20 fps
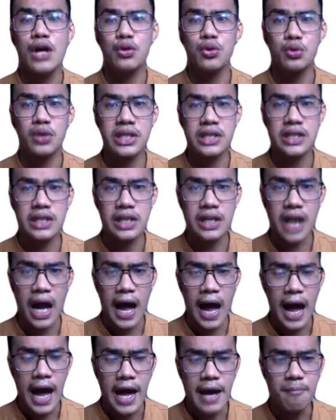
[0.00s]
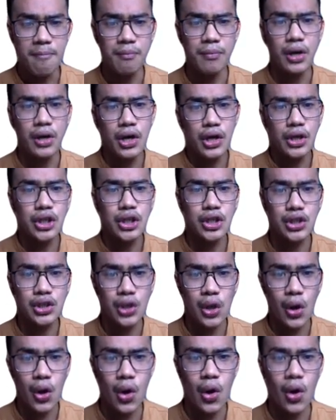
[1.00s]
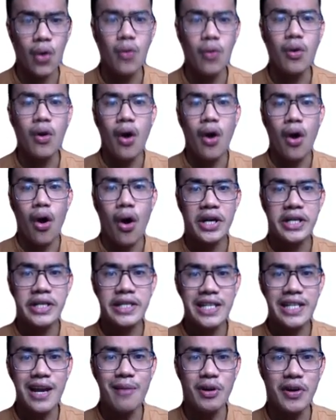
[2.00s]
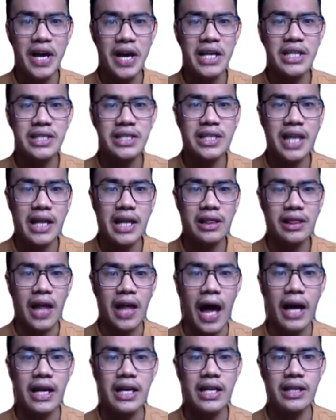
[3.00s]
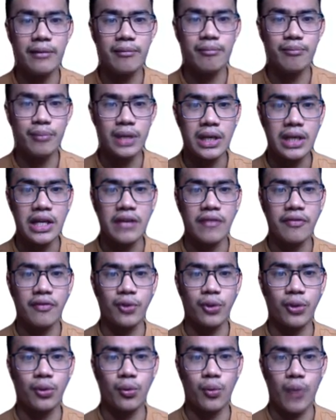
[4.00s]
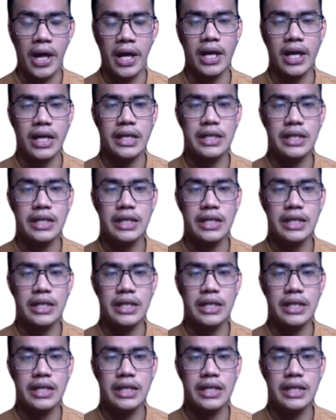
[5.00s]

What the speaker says: To describe, show, or summarize data in a meaningful way.